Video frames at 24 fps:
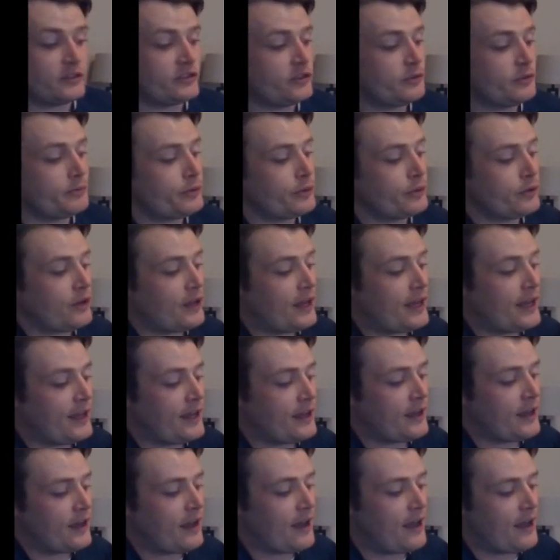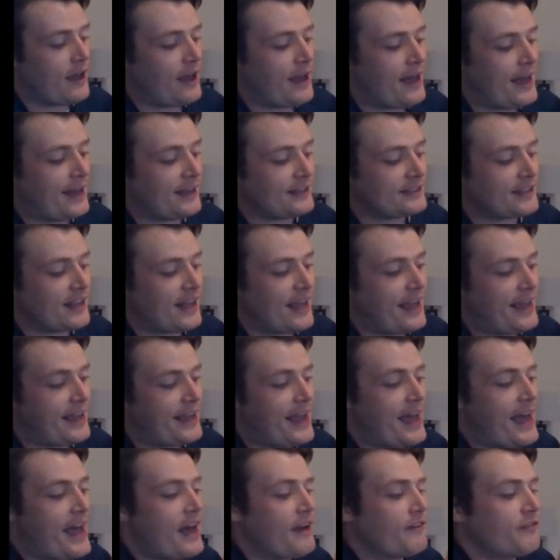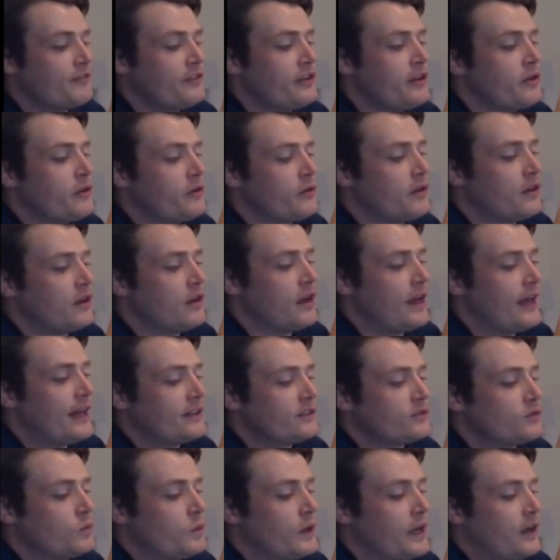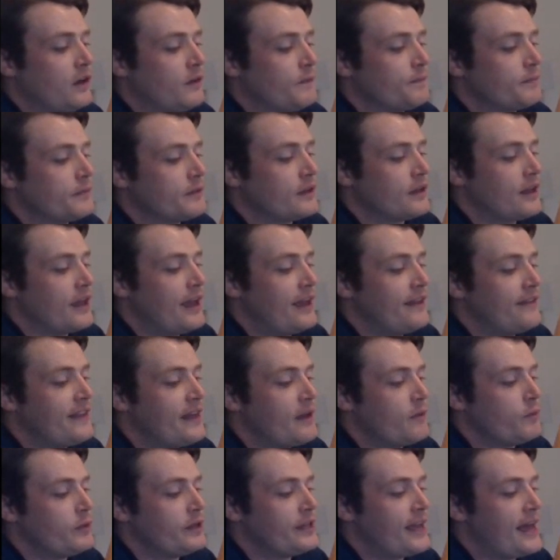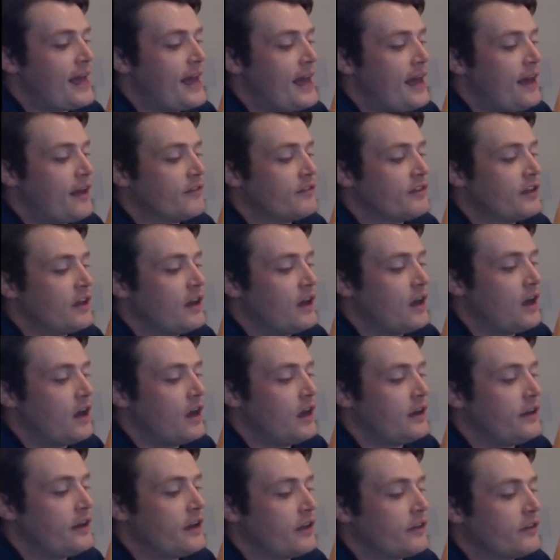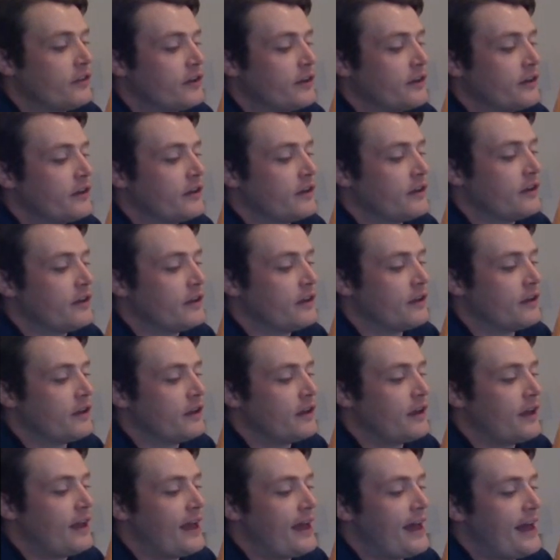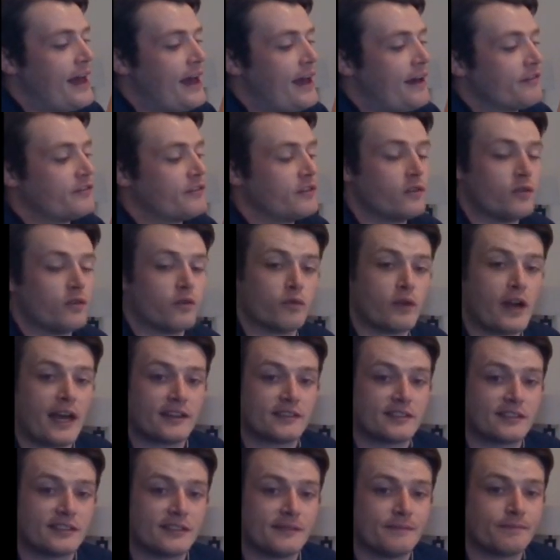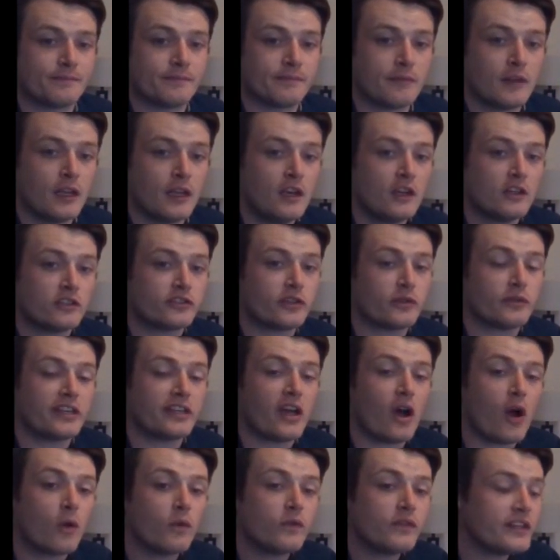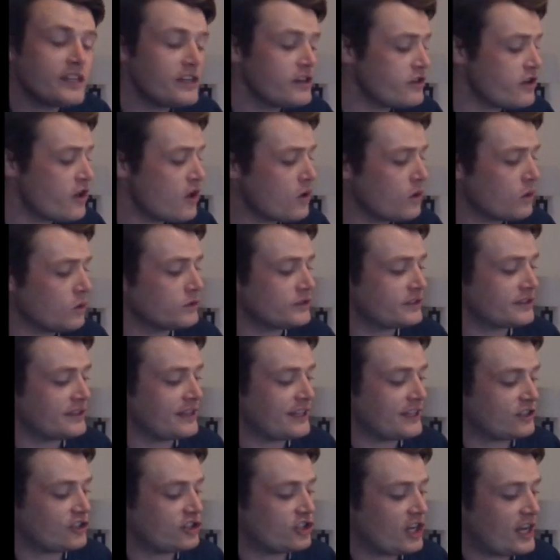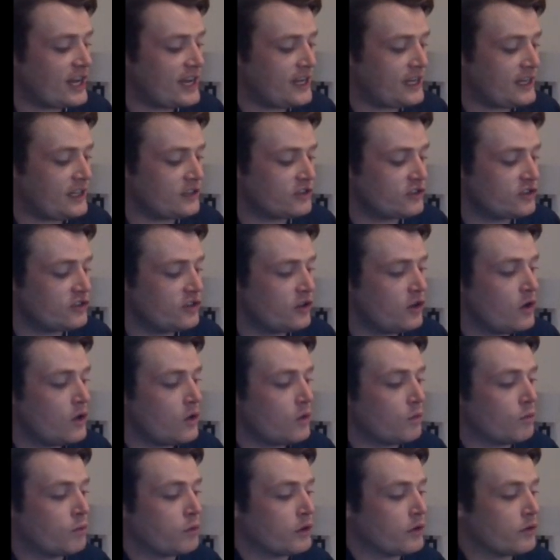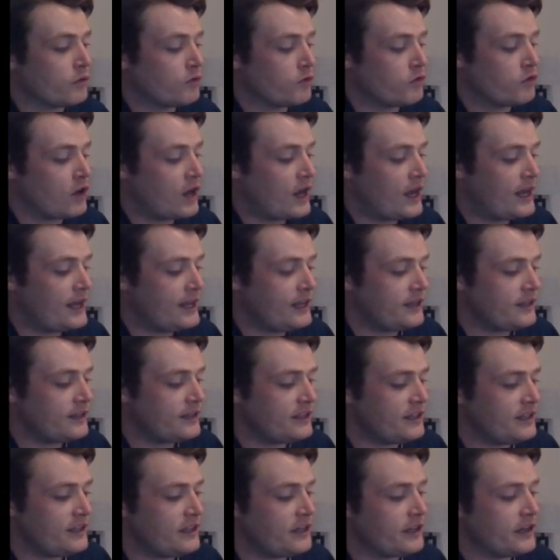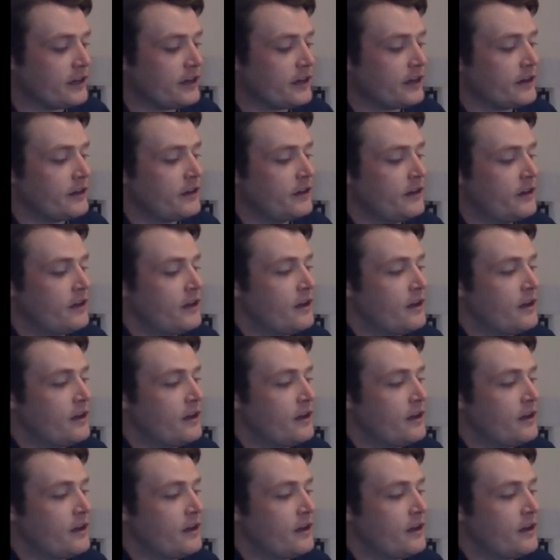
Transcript: to play as a half note as well. And then we have another half rest. So the only notes that changed were right here